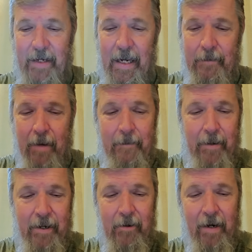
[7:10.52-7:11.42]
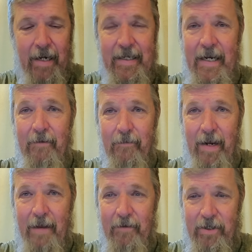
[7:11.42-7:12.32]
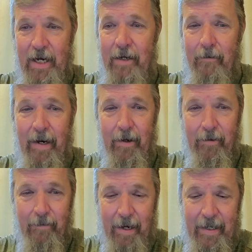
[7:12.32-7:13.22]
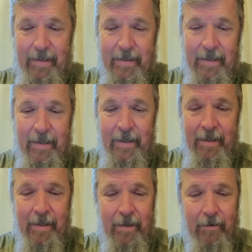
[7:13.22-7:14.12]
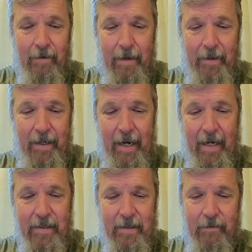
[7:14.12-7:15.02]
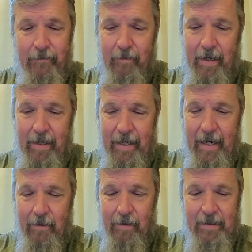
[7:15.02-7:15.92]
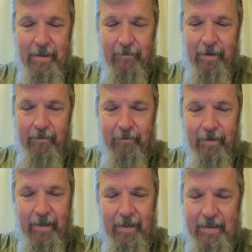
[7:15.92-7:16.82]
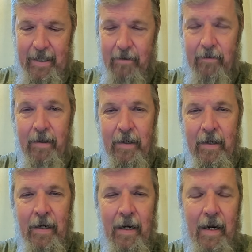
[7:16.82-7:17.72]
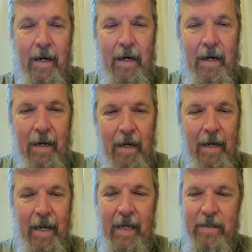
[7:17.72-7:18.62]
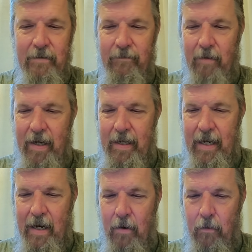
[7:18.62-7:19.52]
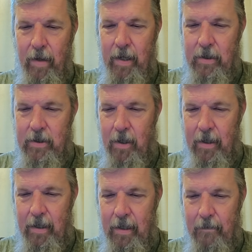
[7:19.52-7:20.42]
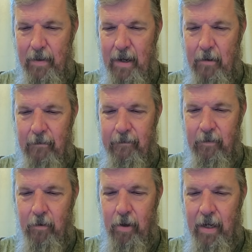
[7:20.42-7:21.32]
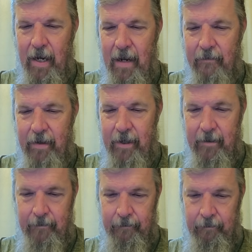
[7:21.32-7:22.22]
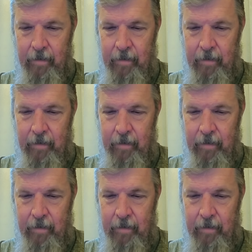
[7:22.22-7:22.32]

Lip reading: It might be a good idea if we have a generator, right? You know, I mean, as of right now, let's see if I can find this out. As of right now, we are talking about Florida having